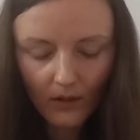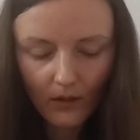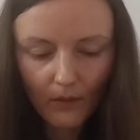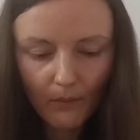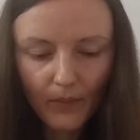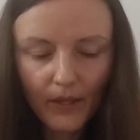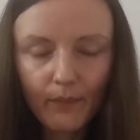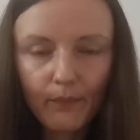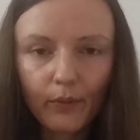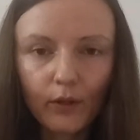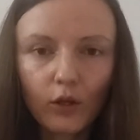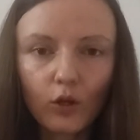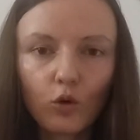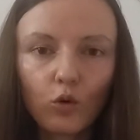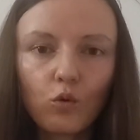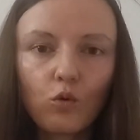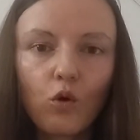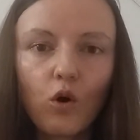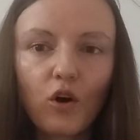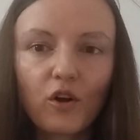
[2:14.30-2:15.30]
people
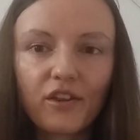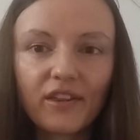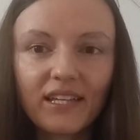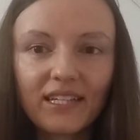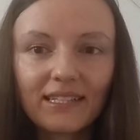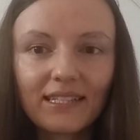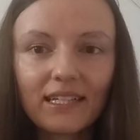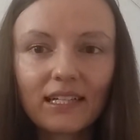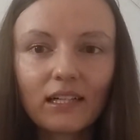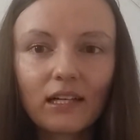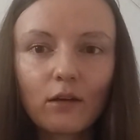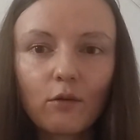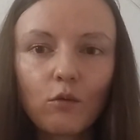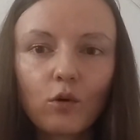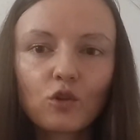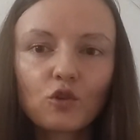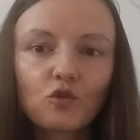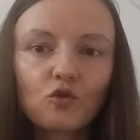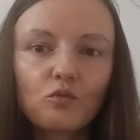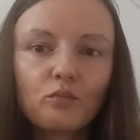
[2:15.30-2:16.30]
who authentically
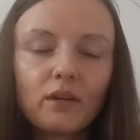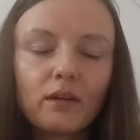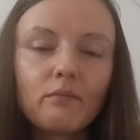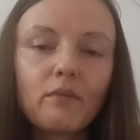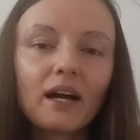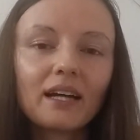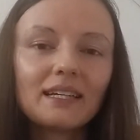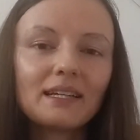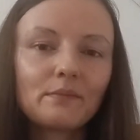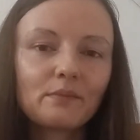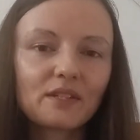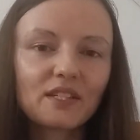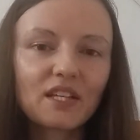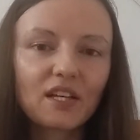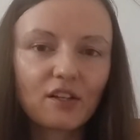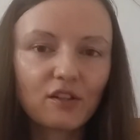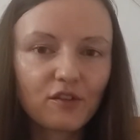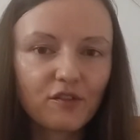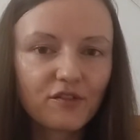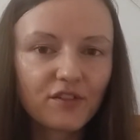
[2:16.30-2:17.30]
want to be by
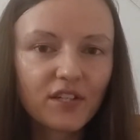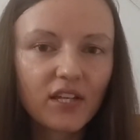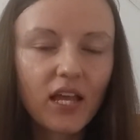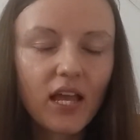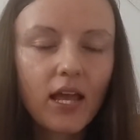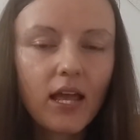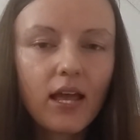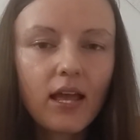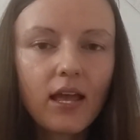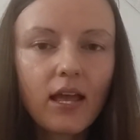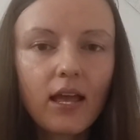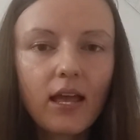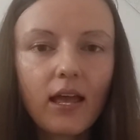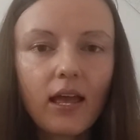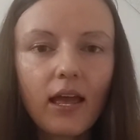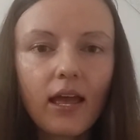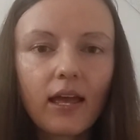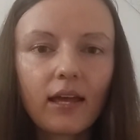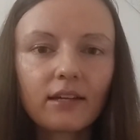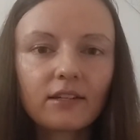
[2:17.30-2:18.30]
themselves
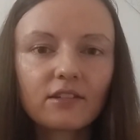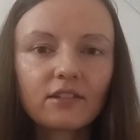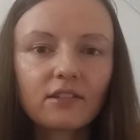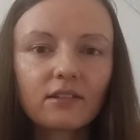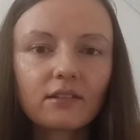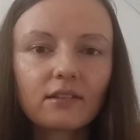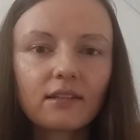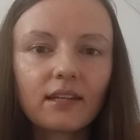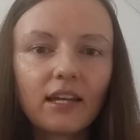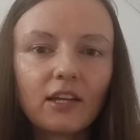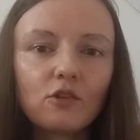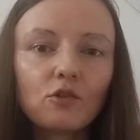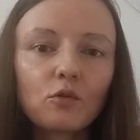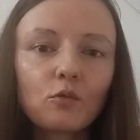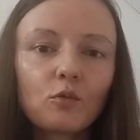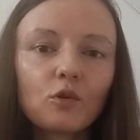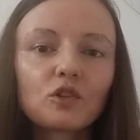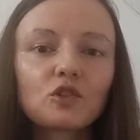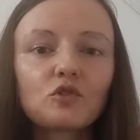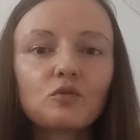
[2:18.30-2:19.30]
and they
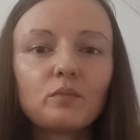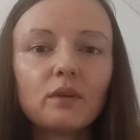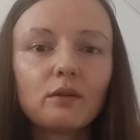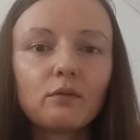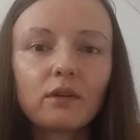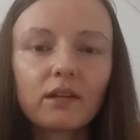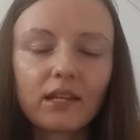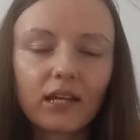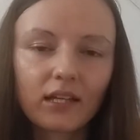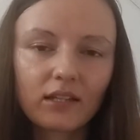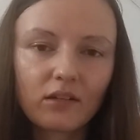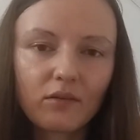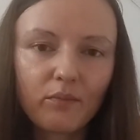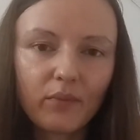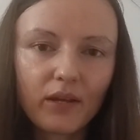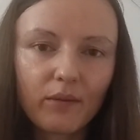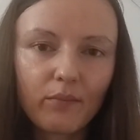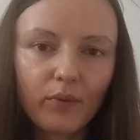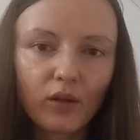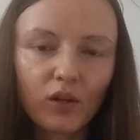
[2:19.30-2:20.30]
don't want to be with other
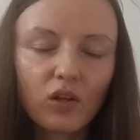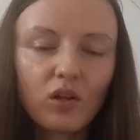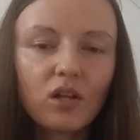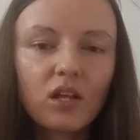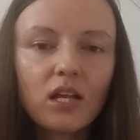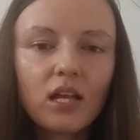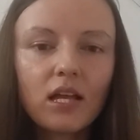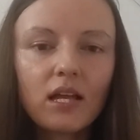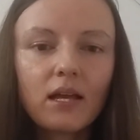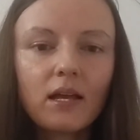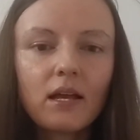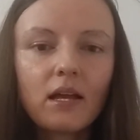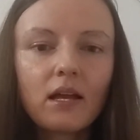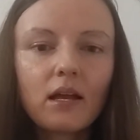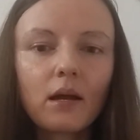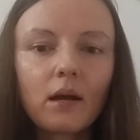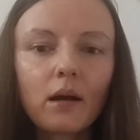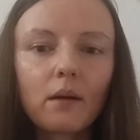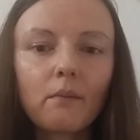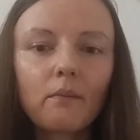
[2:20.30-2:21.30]
people,
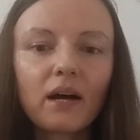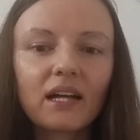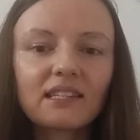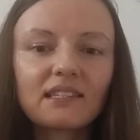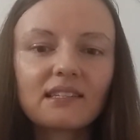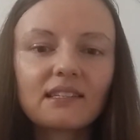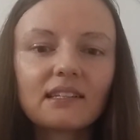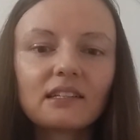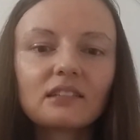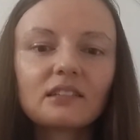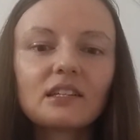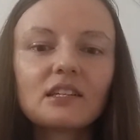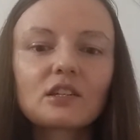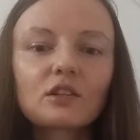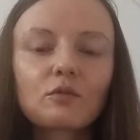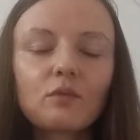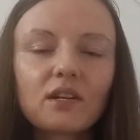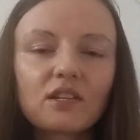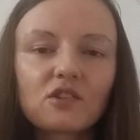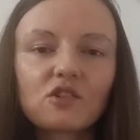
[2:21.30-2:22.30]
but still this
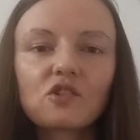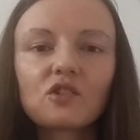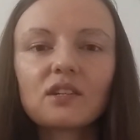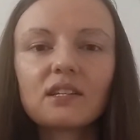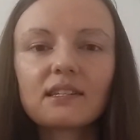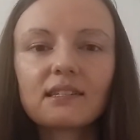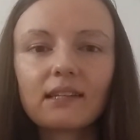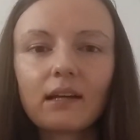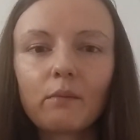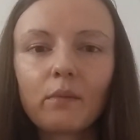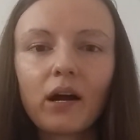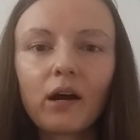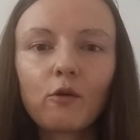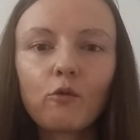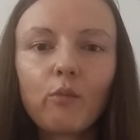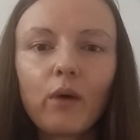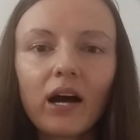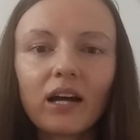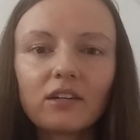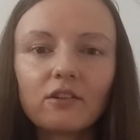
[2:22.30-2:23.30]
question is
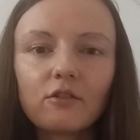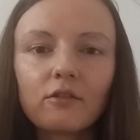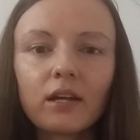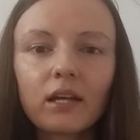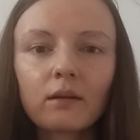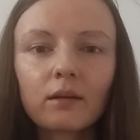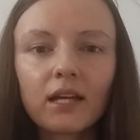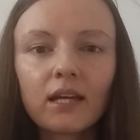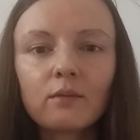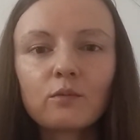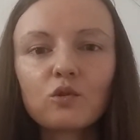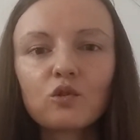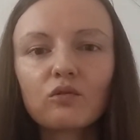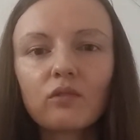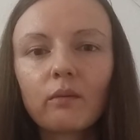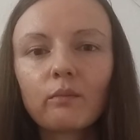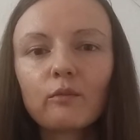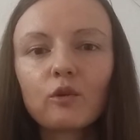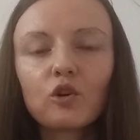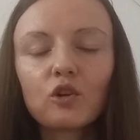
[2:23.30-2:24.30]
somehow bothering them,
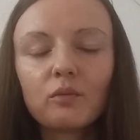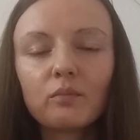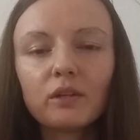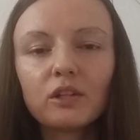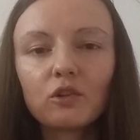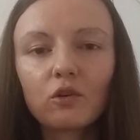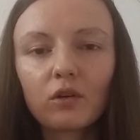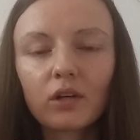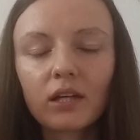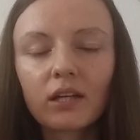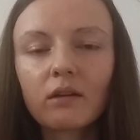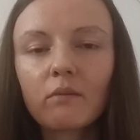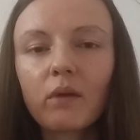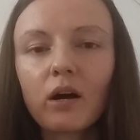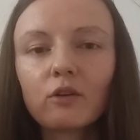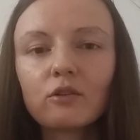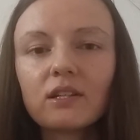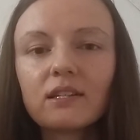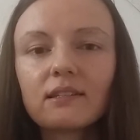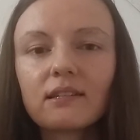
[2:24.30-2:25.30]
so I'm going to be talking
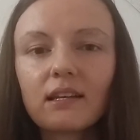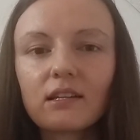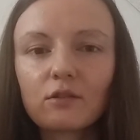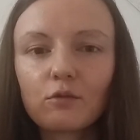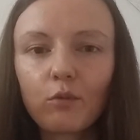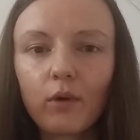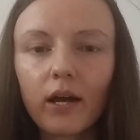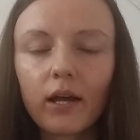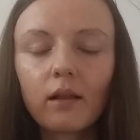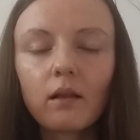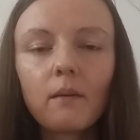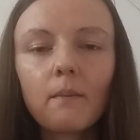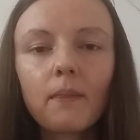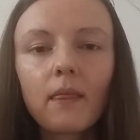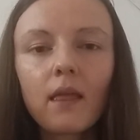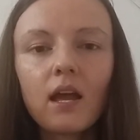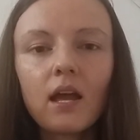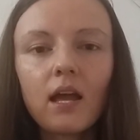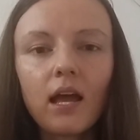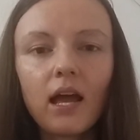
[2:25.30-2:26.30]
about this as well.
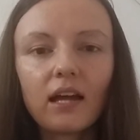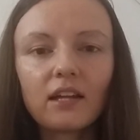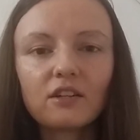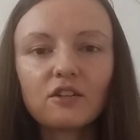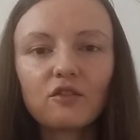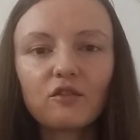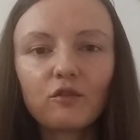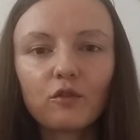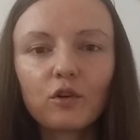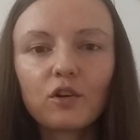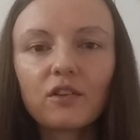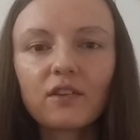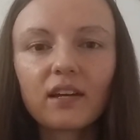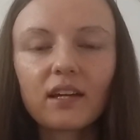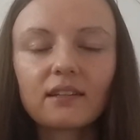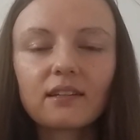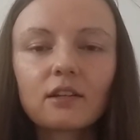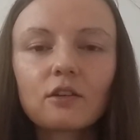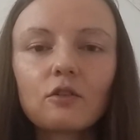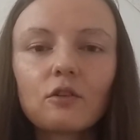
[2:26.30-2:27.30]
And the fourth
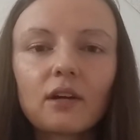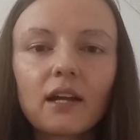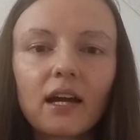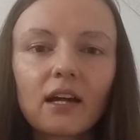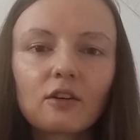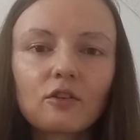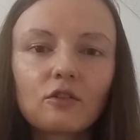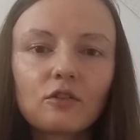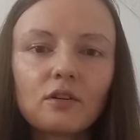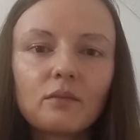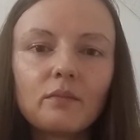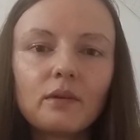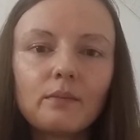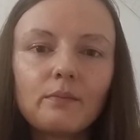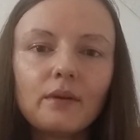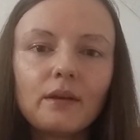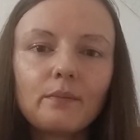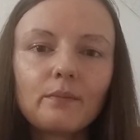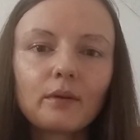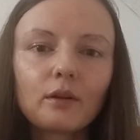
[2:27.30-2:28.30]
category are going to be
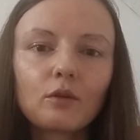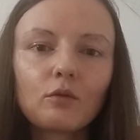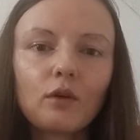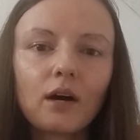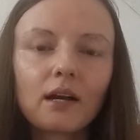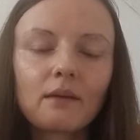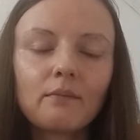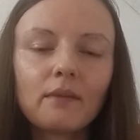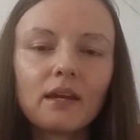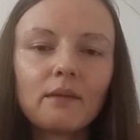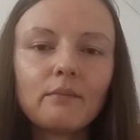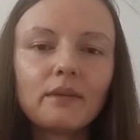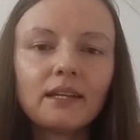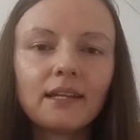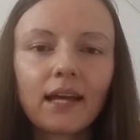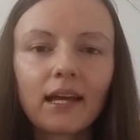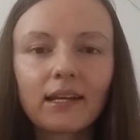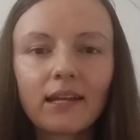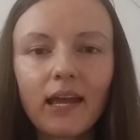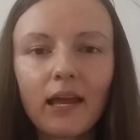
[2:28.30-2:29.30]
people who are maybe
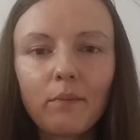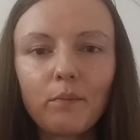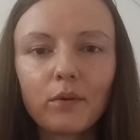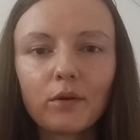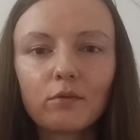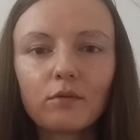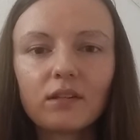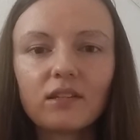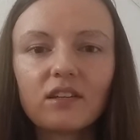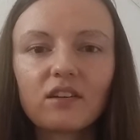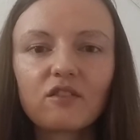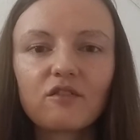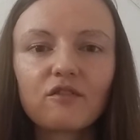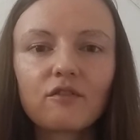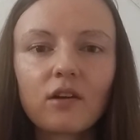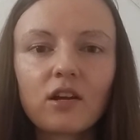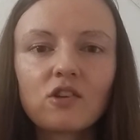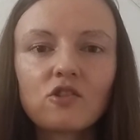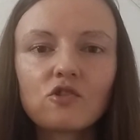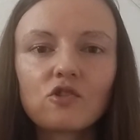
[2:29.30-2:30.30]
not happy with their
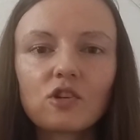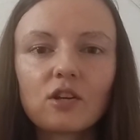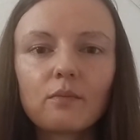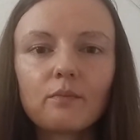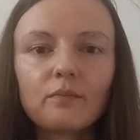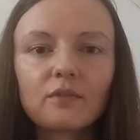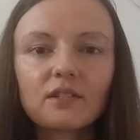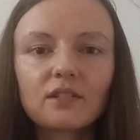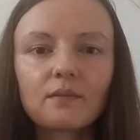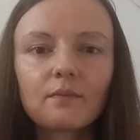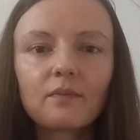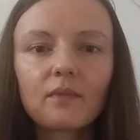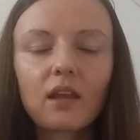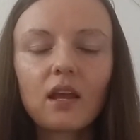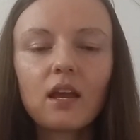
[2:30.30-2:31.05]
friendships,